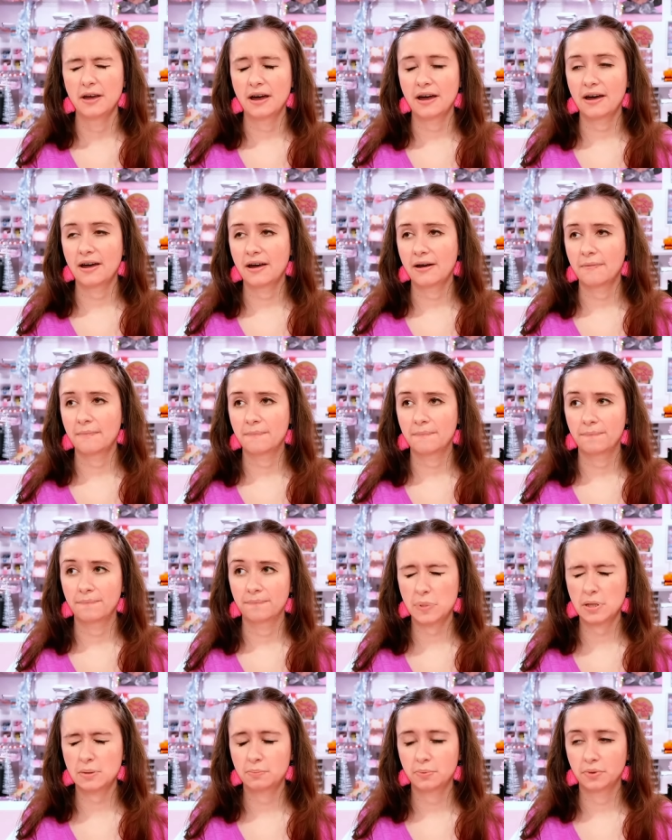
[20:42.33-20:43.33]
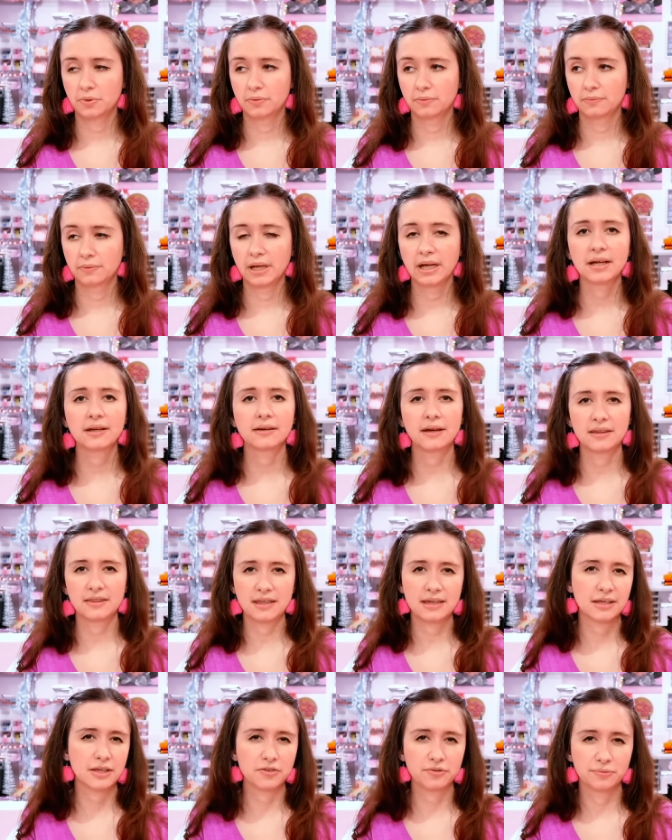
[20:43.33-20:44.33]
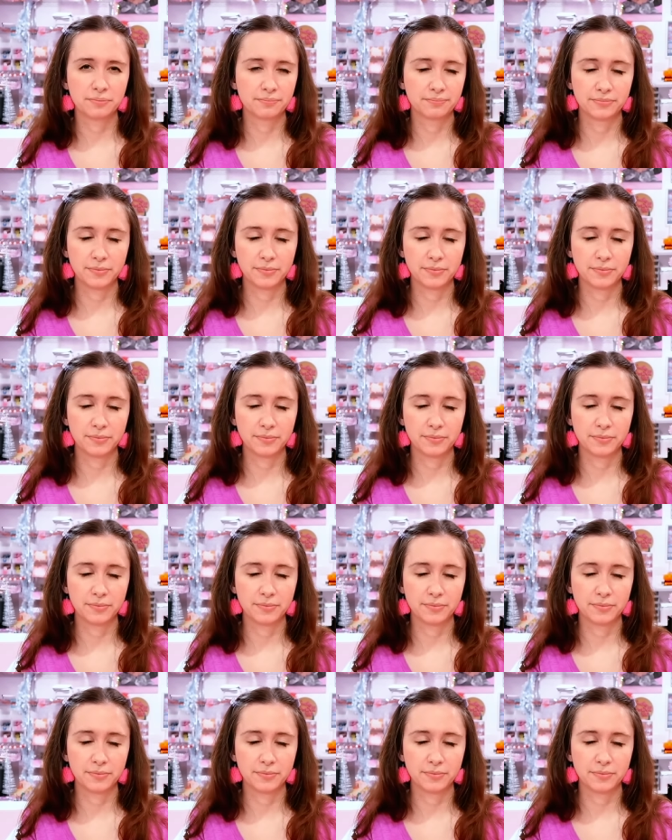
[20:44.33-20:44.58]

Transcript: um, people, like I think you